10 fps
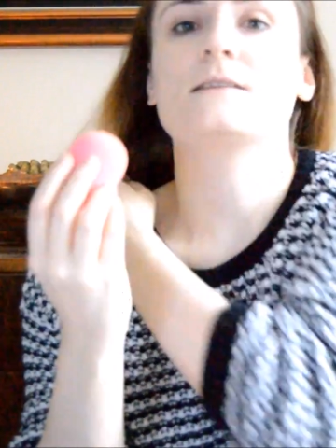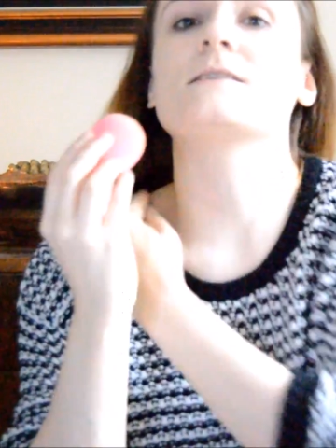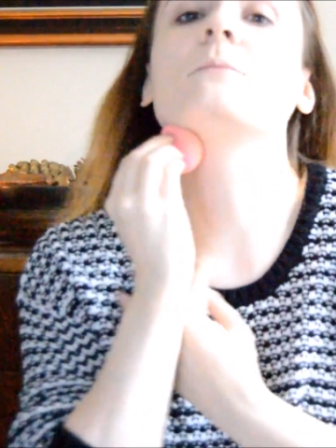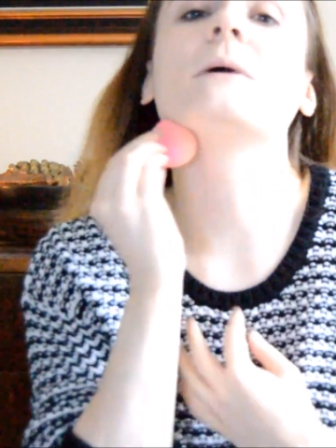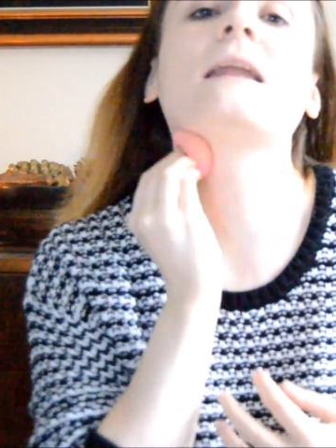
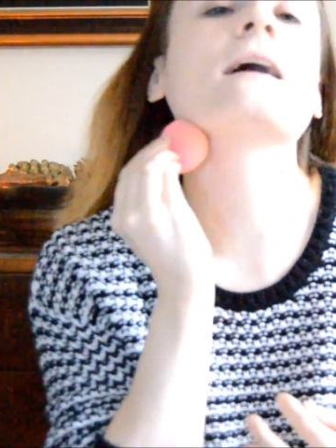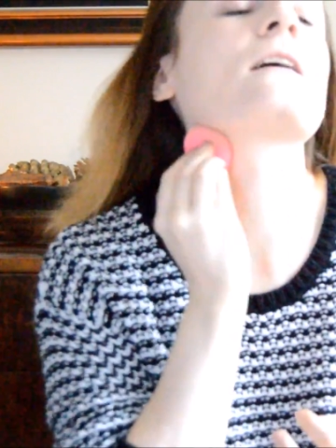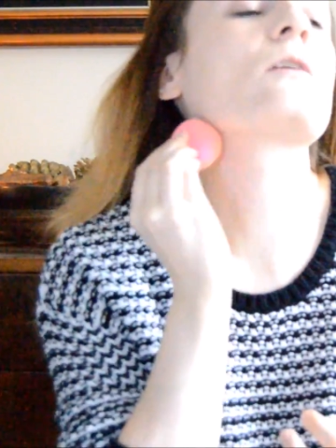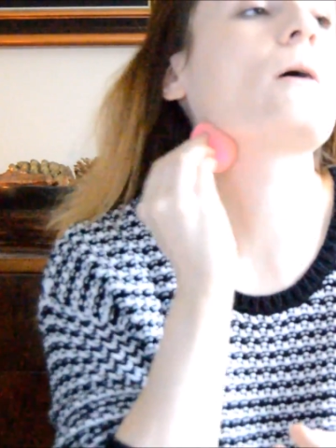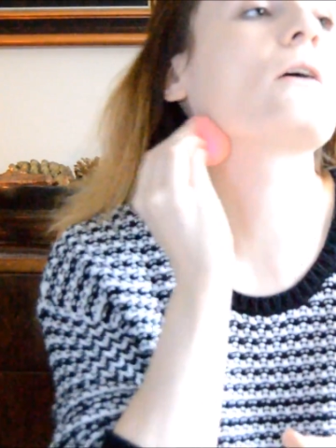down my neck
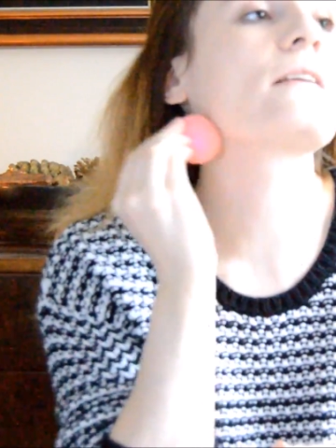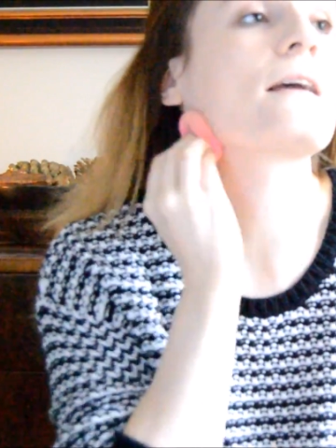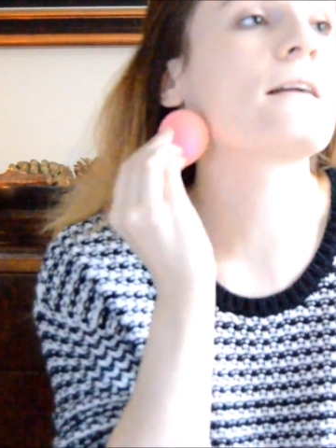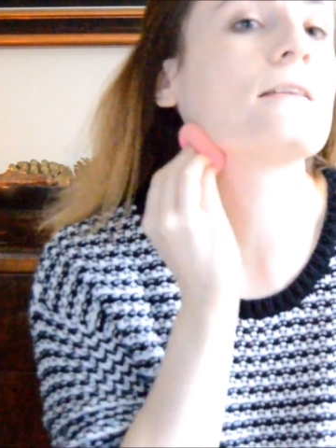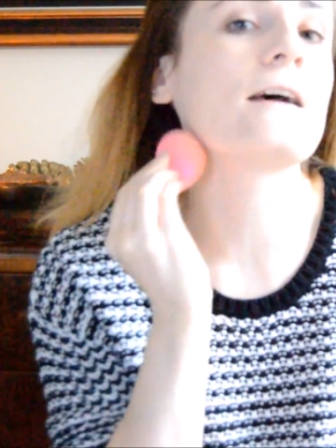as well, because
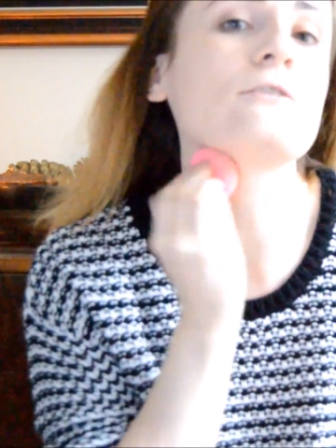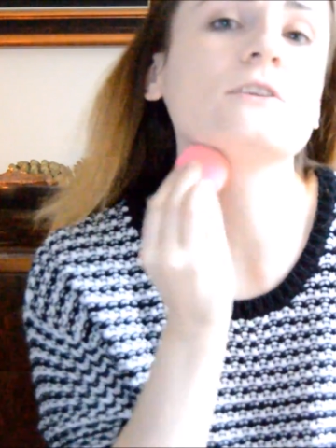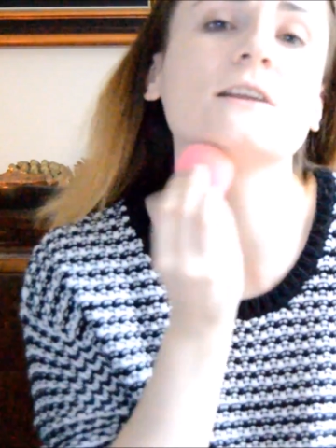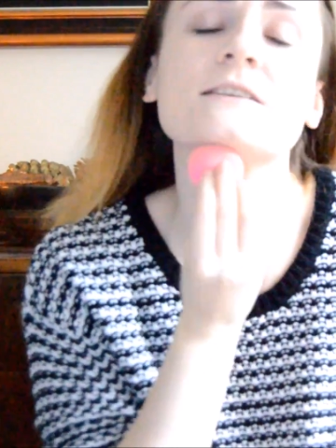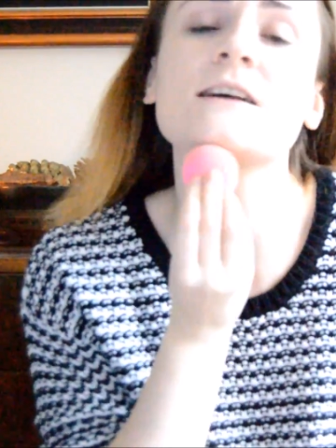I can
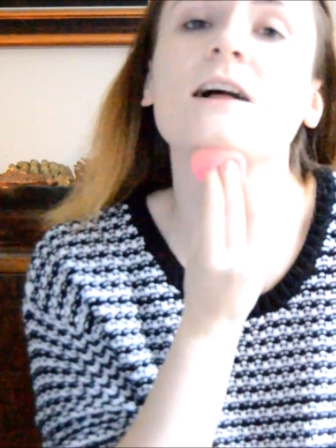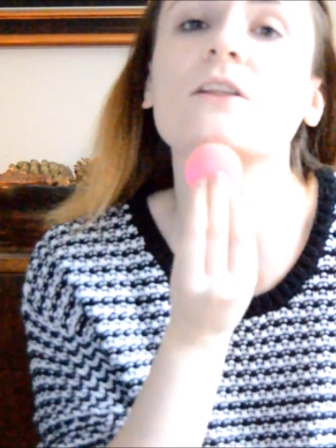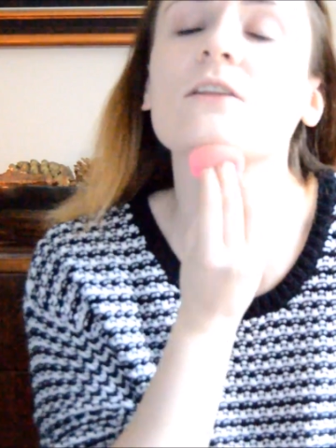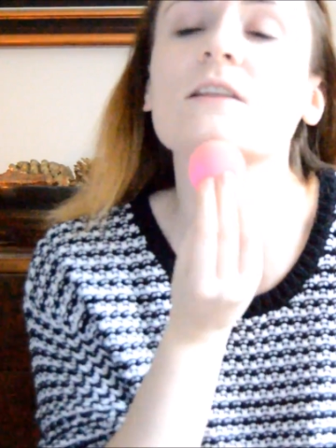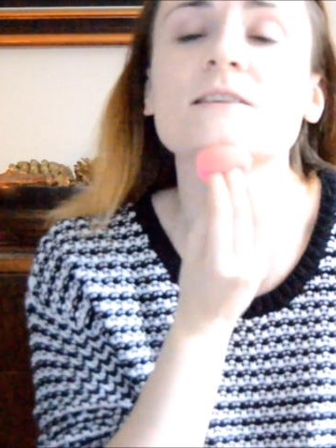definitely tell
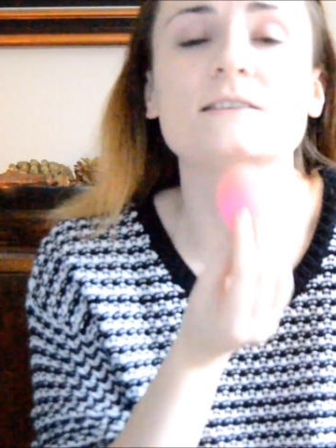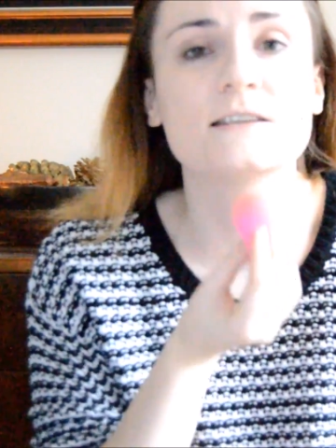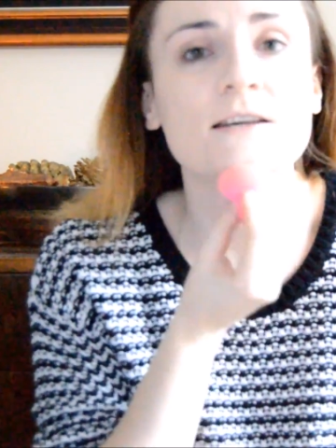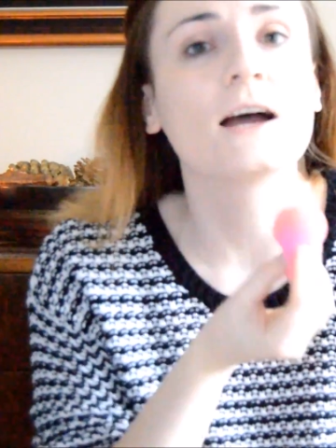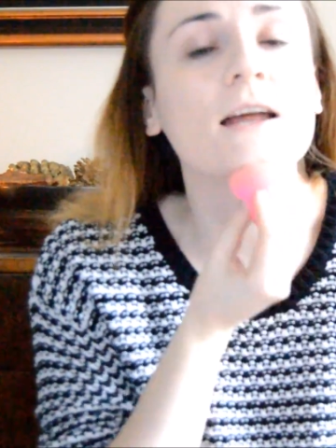that this is a
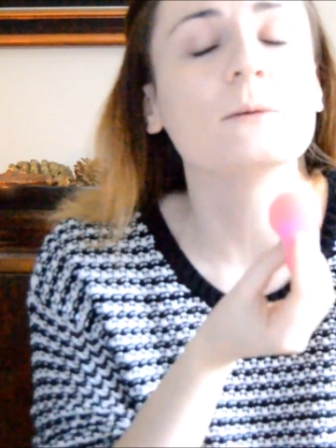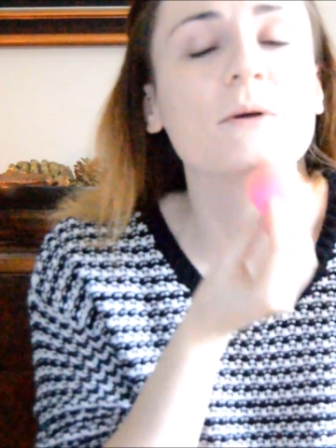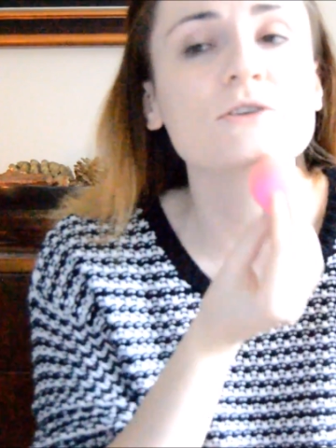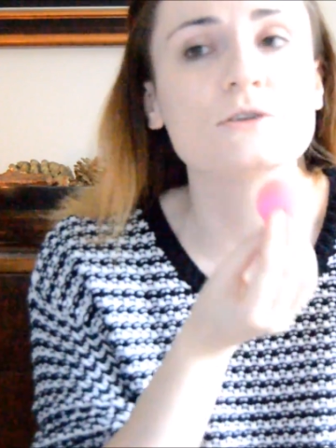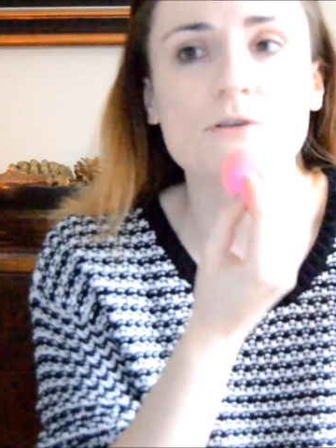tiny
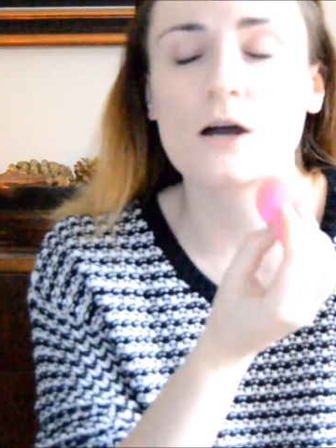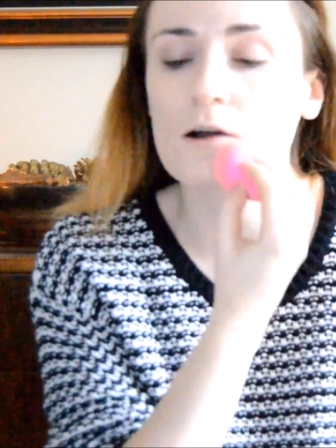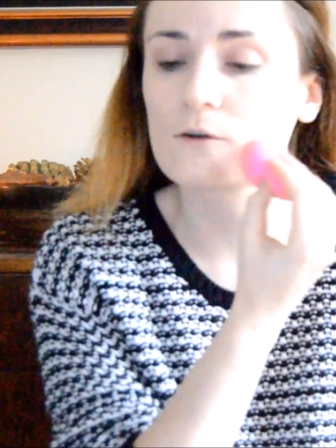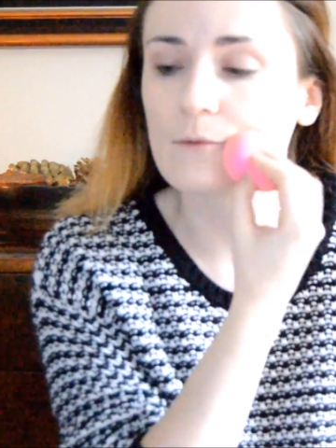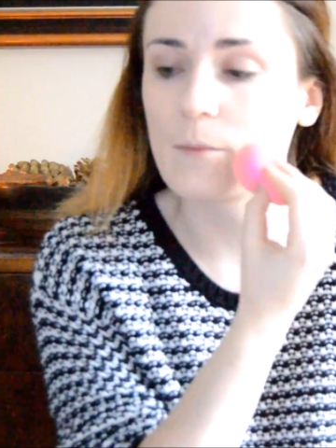bit too
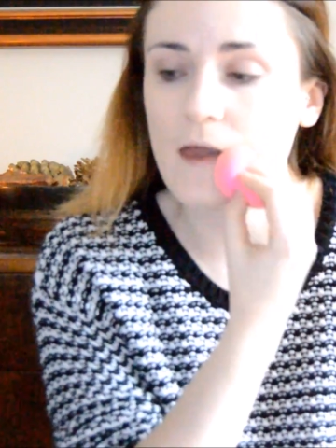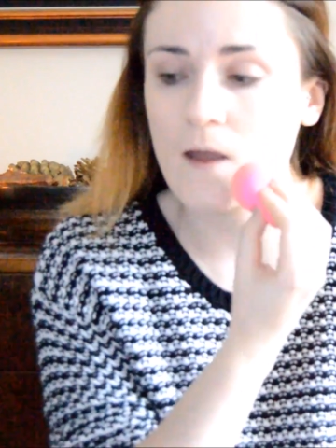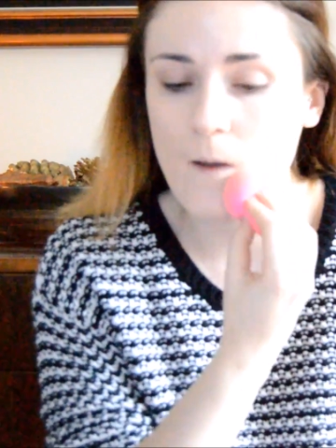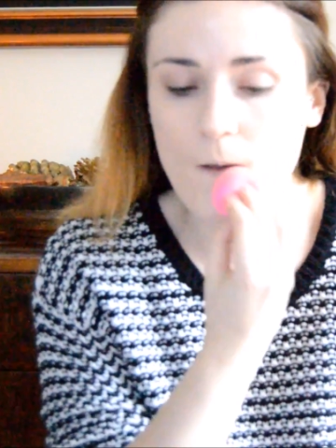dark for me.